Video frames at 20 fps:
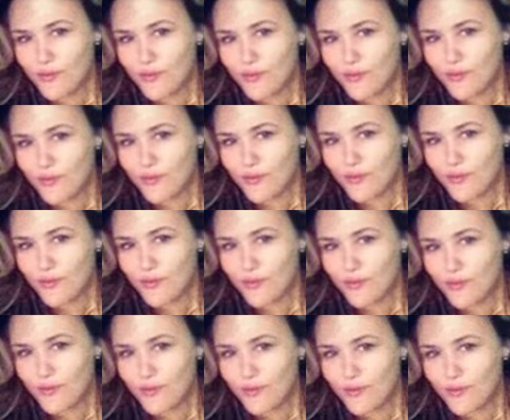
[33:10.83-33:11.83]

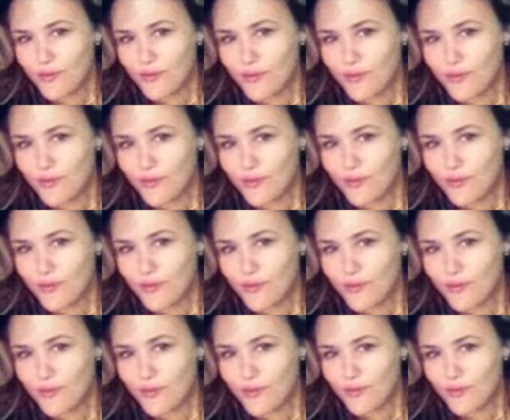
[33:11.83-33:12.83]

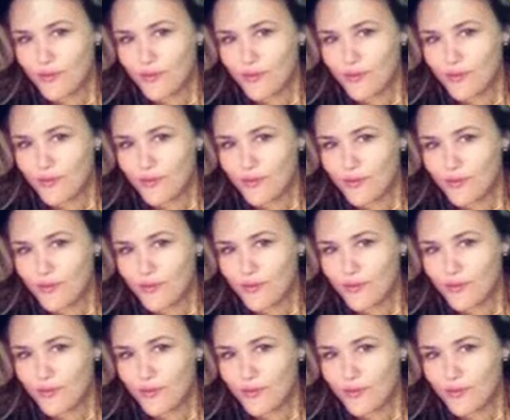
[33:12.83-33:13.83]

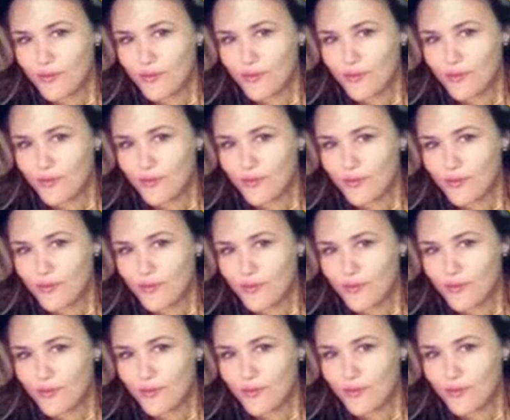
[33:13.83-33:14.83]

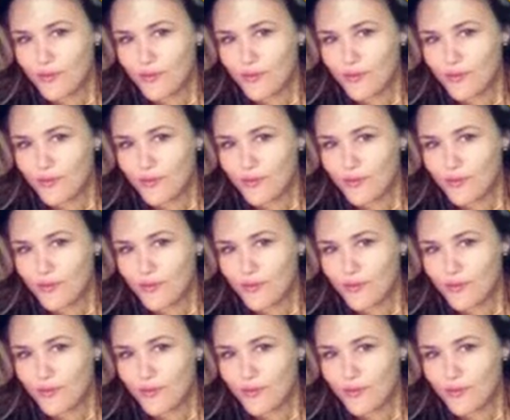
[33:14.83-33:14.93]
[no speech]